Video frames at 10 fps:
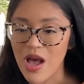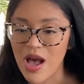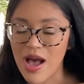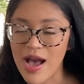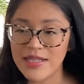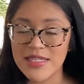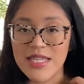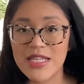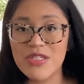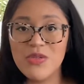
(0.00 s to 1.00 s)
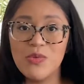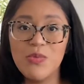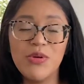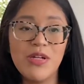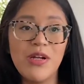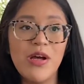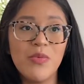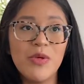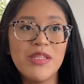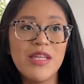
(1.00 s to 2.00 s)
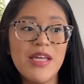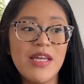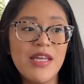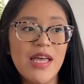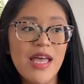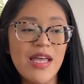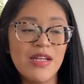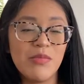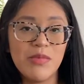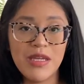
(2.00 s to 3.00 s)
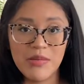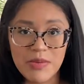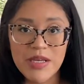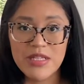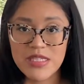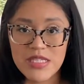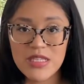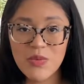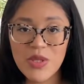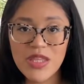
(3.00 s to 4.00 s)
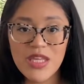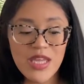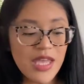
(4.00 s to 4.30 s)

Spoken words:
I decided to put it on one day and like be consistent with it,